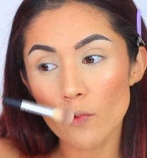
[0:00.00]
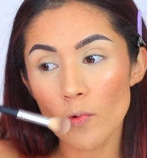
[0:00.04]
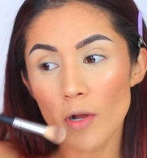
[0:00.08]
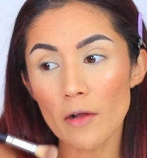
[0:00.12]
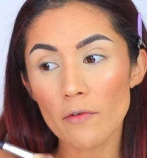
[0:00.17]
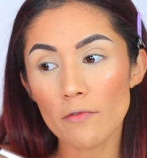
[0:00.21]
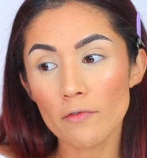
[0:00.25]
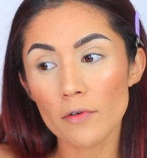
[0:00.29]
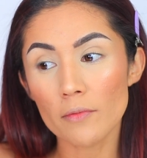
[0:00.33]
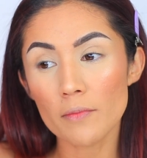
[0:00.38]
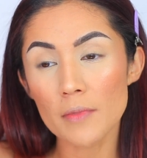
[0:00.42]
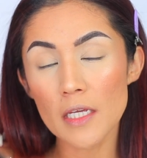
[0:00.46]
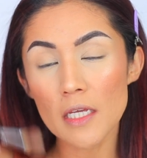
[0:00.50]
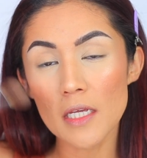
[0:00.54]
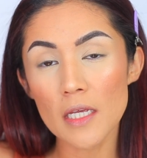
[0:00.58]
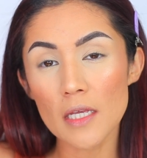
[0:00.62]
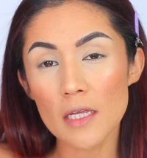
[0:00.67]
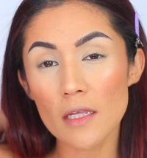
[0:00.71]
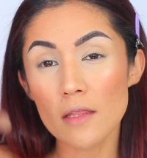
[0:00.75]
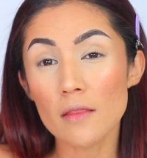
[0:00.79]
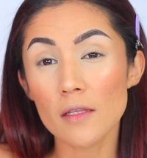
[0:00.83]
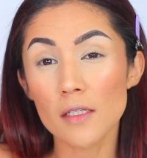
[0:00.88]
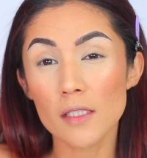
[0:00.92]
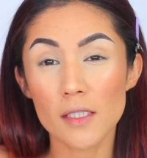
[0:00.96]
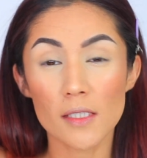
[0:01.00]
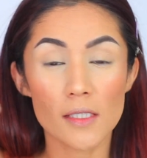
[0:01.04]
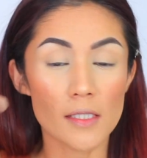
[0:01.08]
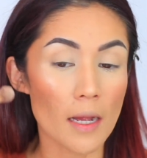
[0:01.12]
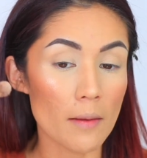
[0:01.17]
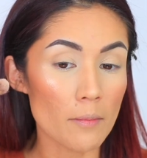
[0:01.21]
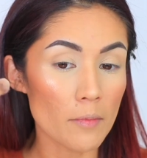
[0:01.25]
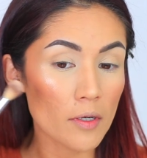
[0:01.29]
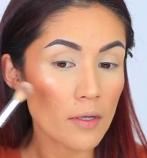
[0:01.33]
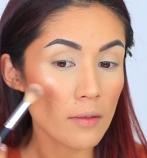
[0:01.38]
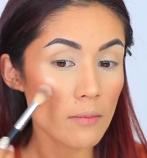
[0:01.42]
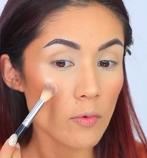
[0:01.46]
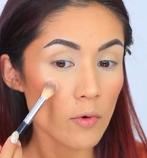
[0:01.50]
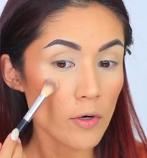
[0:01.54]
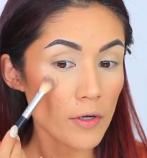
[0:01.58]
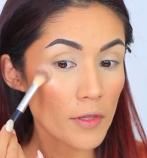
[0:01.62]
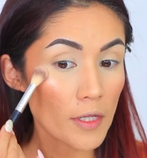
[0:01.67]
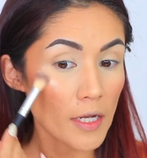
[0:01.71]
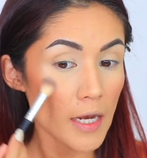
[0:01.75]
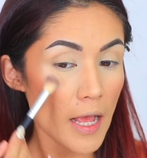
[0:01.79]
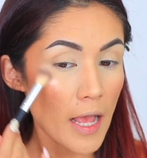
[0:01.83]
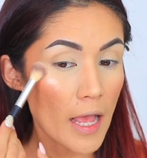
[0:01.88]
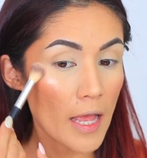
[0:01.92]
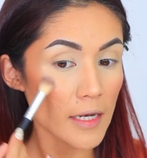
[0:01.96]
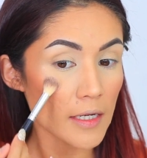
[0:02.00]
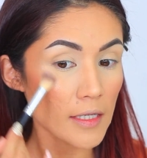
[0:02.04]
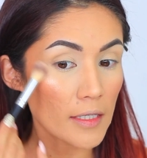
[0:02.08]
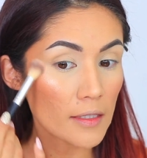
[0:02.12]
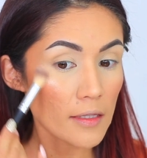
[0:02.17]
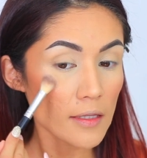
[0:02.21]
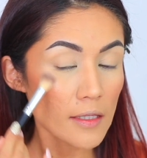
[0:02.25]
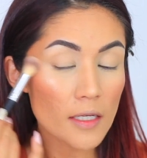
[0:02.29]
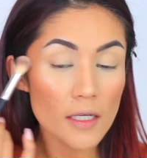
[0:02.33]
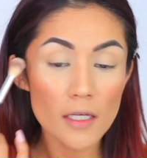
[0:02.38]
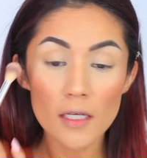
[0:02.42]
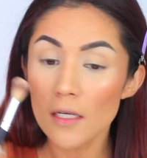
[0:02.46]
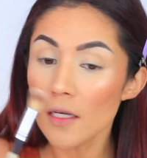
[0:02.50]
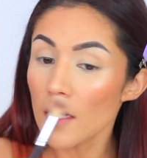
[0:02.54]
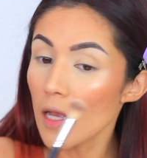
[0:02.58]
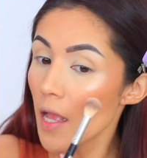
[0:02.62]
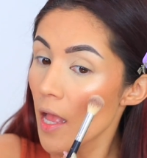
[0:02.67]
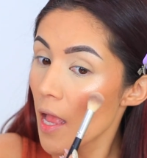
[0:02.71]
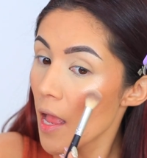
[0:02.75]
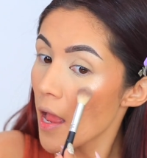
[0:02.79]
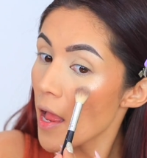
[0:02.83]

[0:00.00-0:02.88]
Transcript: well for me in the summer more than anything.